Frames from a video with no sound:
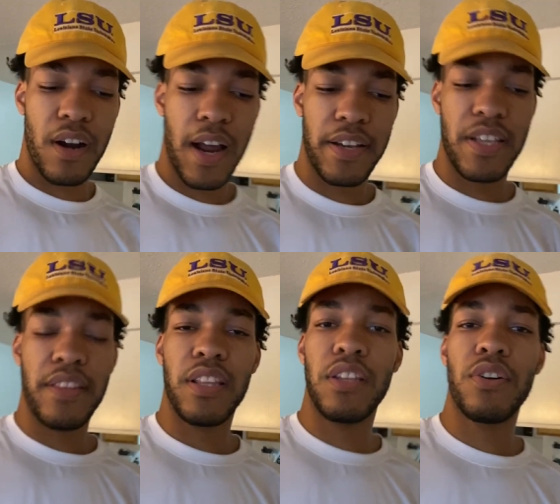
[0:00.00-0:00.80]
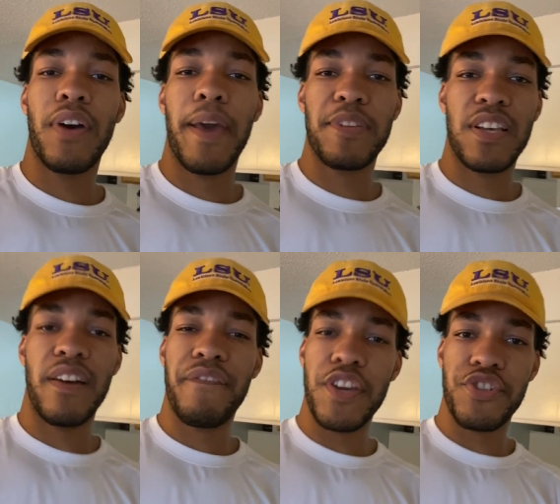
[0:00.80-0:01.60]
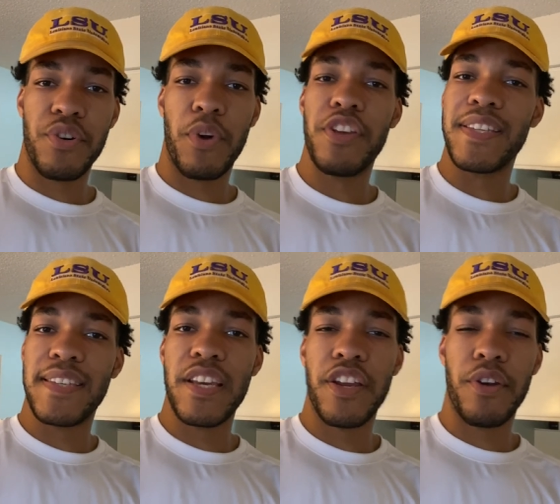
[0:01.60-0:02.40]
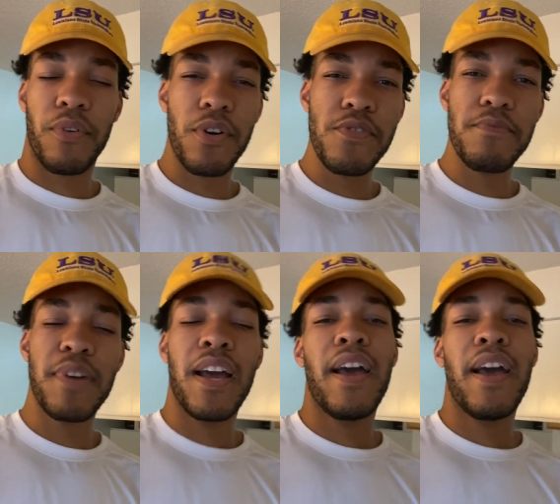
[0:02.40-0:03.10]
I did the little Amazon feature where you could see it in your room.